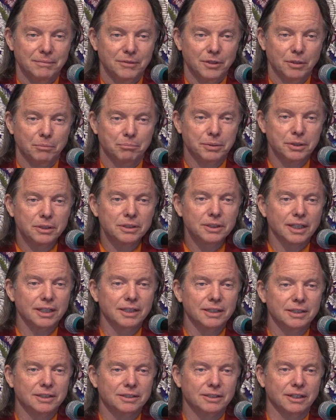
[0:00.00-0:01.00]
the Buddha
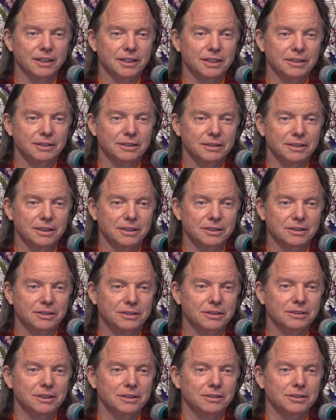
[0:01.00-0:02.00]
is talking to his
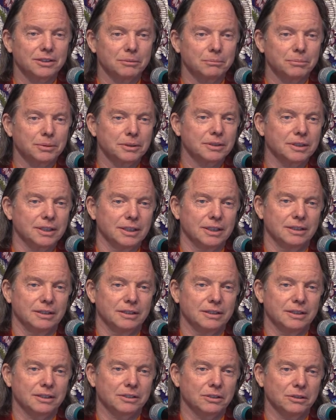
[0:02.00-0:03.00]
student Subhuti.
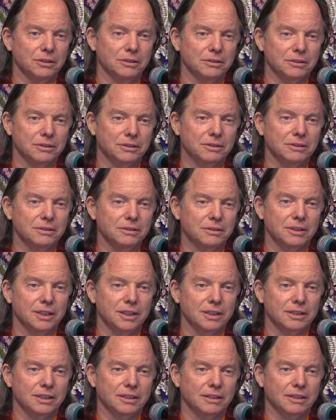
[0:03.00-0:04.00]
This whole sutra
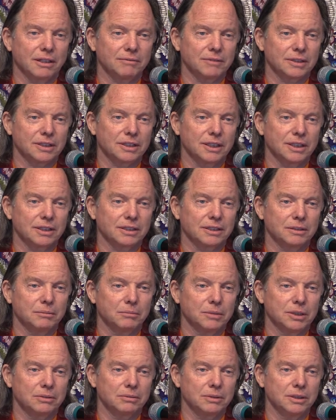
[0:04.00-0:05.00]
is a conversation
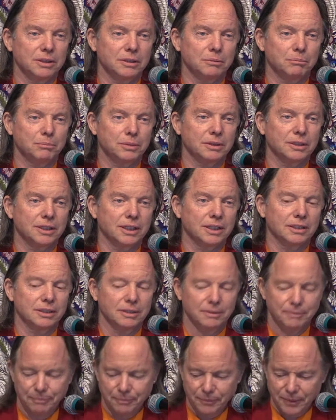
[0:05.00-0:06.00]
between the Buddha
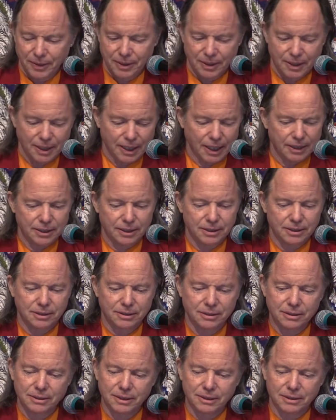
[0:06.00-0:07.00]
and his
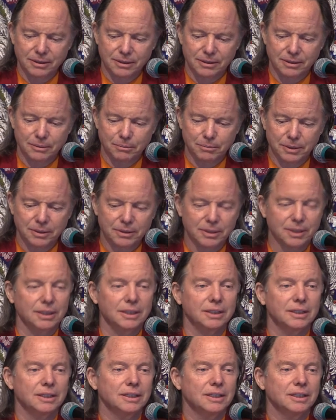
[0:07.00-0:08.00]
student
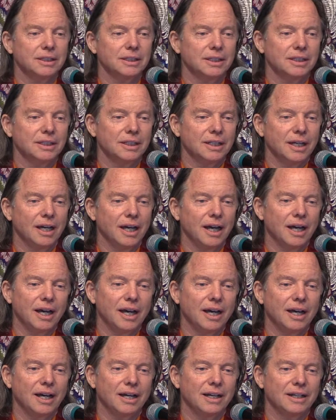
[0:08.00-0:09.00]
Subhuti.
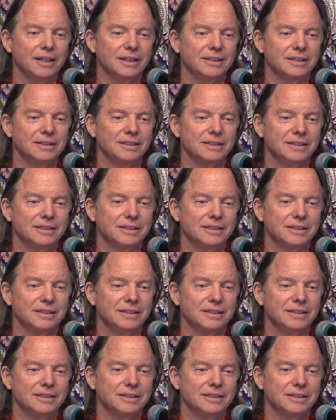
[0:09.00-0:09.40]
Uh,